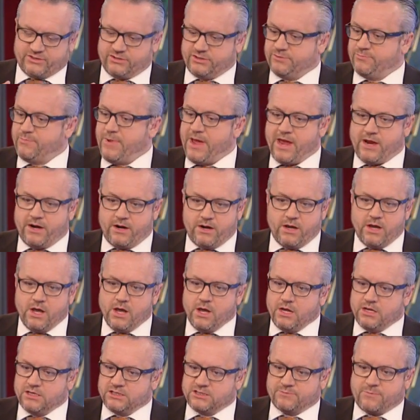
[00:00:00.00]
there's been
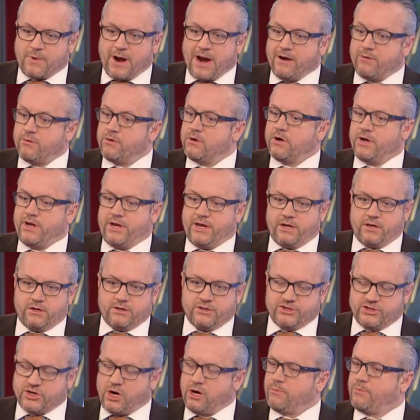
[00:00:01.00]

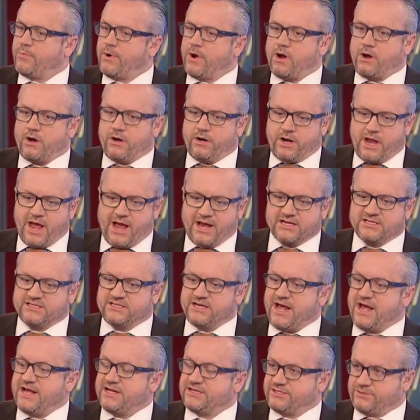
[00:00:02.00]
spiraling junk bond
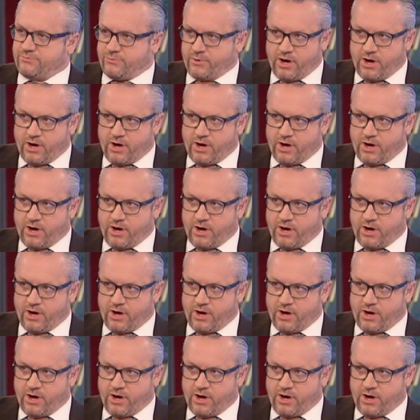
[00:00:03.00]
excess.